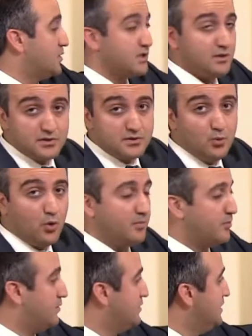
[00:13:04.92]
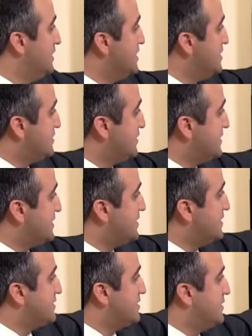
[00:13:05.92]
which looks normal. So this
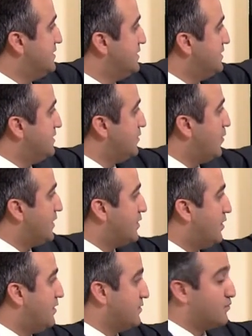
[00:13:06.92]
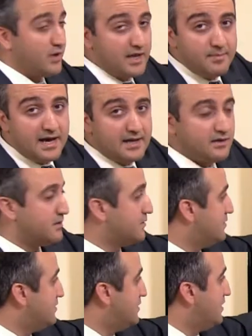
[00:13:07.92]
is what we call gray matter
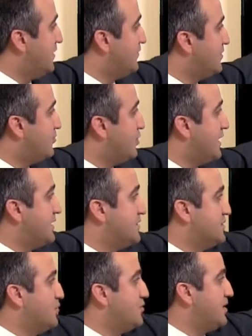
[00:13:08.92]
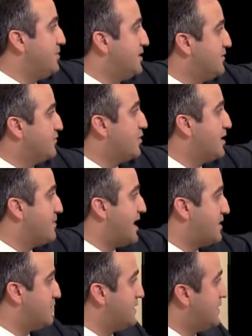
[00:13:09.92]
of the brain. There's a ribbon of gray
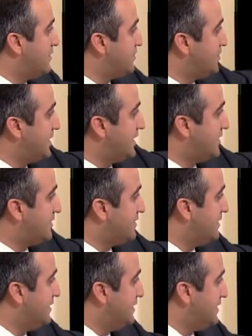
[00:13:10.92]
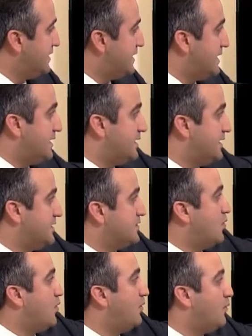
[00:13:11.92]
matter, and underneath it is
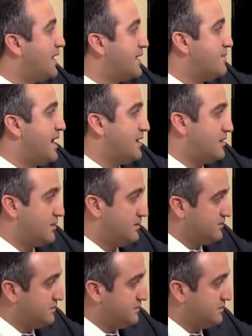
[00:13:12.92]
white matter.